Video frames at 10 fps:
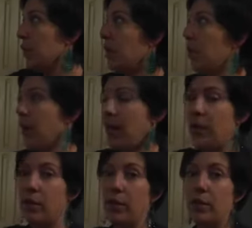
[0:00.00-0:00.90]
are the
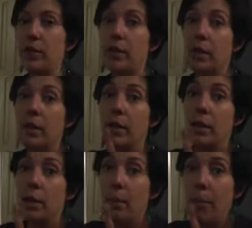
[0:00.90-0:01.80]
irregulars,
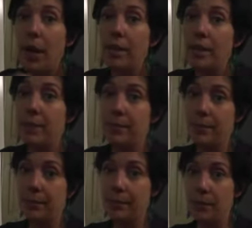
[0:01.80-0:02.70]
but
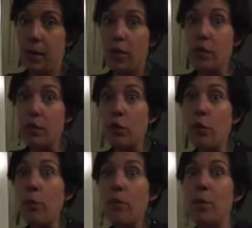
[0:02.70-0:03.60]
there's a
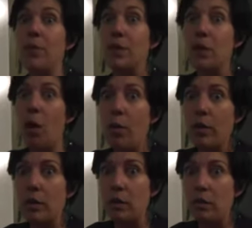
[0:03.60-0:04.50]
group of verbs that's
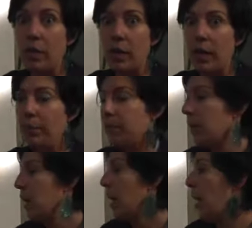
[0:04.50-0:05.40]
always a little funky.
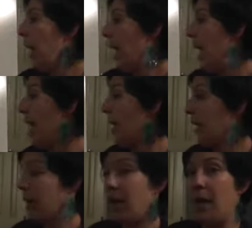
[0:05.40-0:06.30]

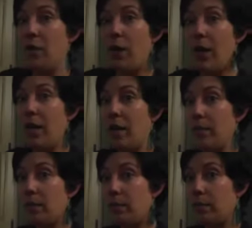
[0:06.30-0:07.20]
And right
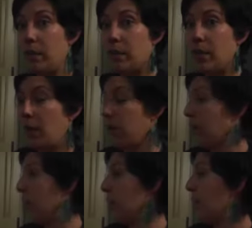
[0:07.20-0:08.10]
here is the other group. It